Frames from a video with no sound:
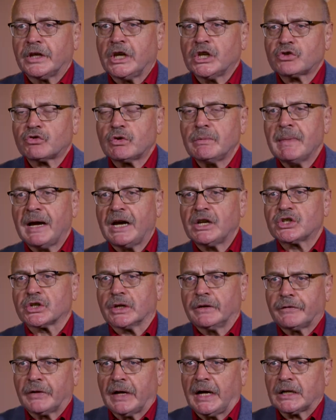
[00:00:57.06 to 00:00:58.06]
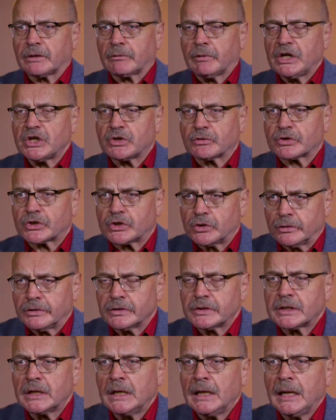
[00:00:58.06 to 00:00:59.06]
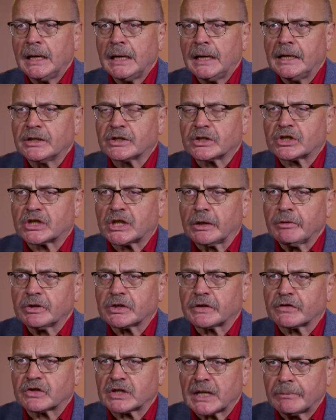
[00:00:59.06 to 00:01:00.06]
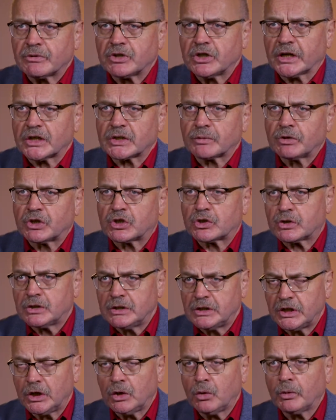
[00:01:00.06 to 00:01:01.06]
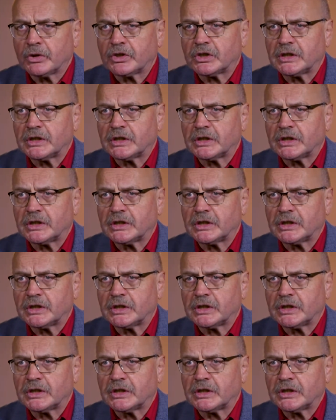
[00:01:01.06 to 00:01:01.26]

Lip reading: history major for undergraduate students is a series of subjects which deal with